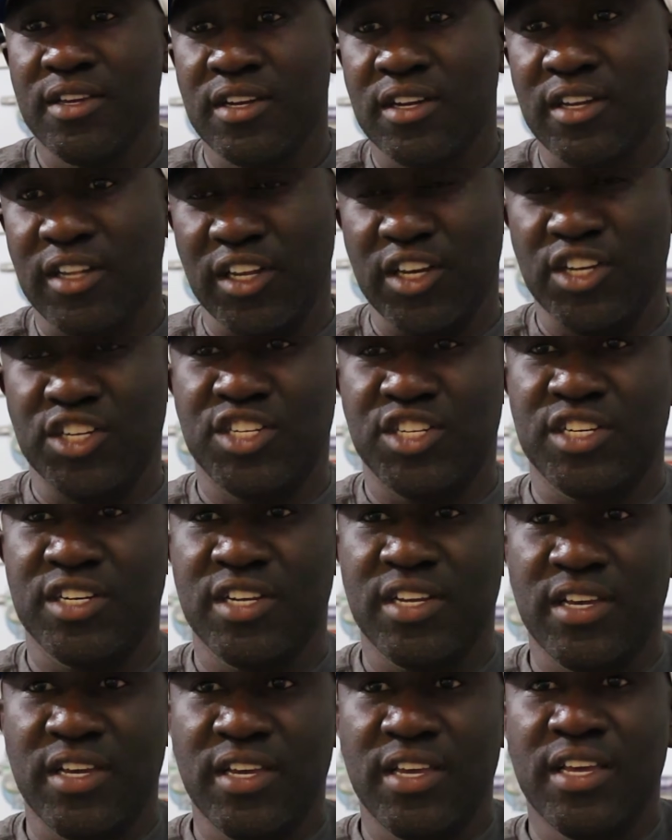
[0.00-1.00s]
clutch
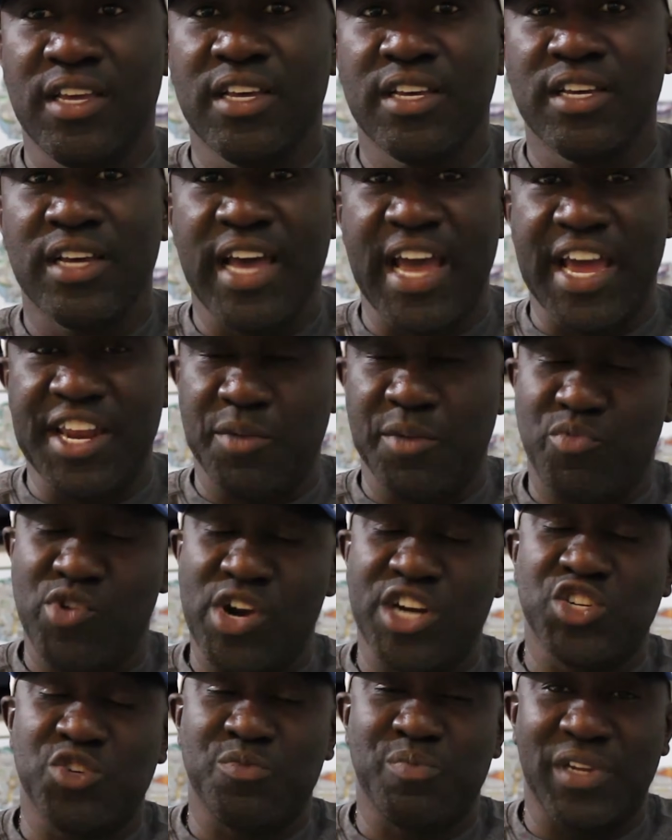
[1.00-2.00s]
and the
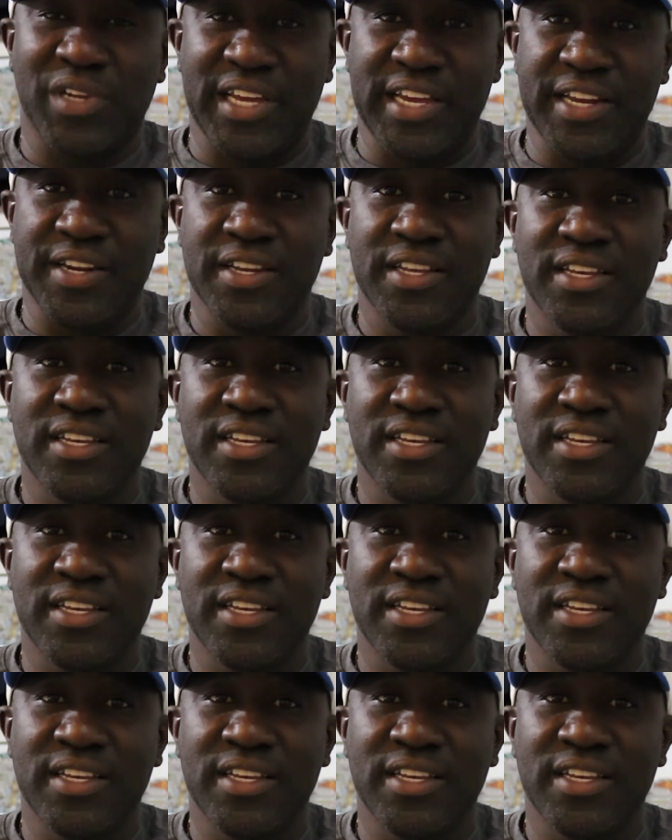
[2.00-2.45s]
pressure plate.